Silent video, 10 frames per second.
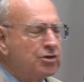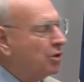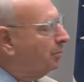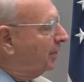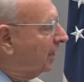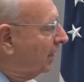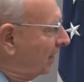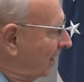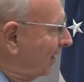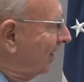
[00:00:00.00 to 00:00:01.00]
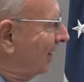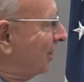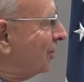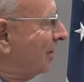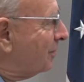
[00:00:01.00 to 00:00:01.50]
So beginning
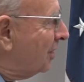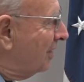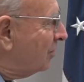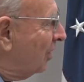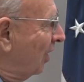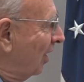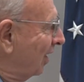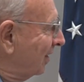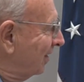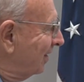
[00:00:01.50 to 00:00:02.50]
is sometimes hard,